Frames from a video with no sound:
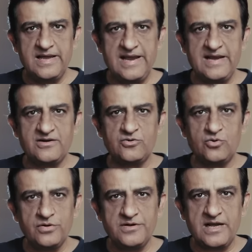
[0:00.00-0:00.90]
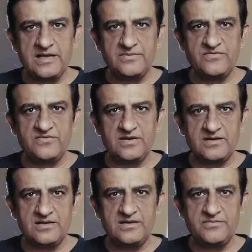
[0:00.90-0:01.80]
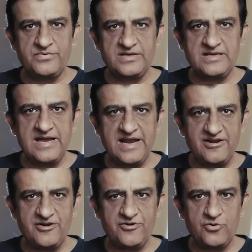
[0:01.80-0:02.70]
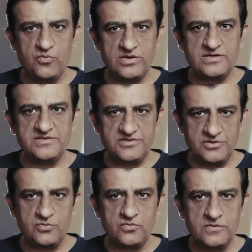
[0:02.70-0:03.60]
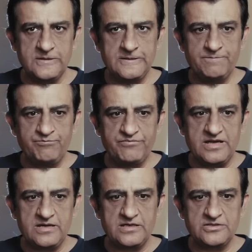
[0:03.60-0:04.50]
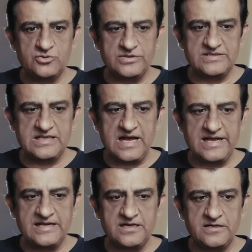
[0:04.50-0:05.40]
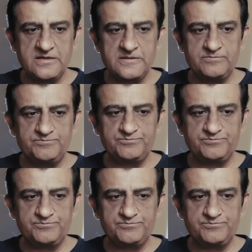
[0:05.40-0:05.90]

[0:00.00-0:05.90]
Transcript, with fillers: and good times are going to be headed towards you. Uh, so it's like uh,